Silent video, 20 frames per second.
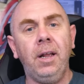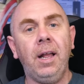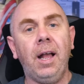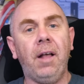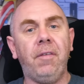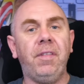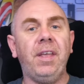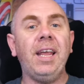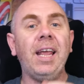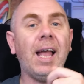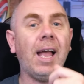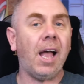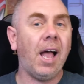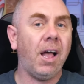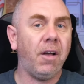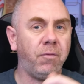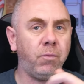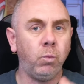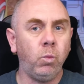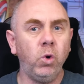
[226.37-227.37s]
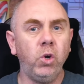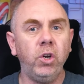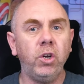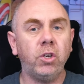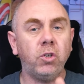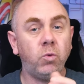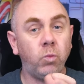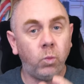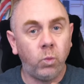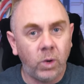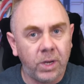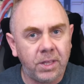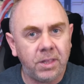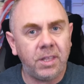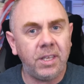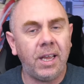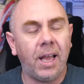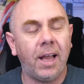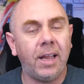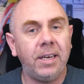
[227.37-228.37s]
and they have worked with
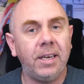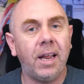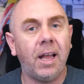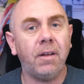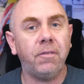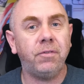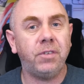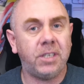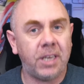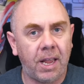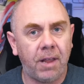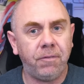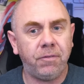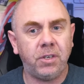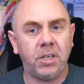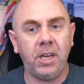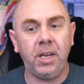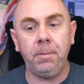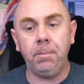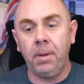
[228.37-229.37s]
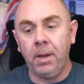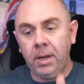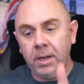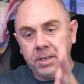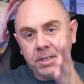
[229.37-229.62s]
the iNav dev team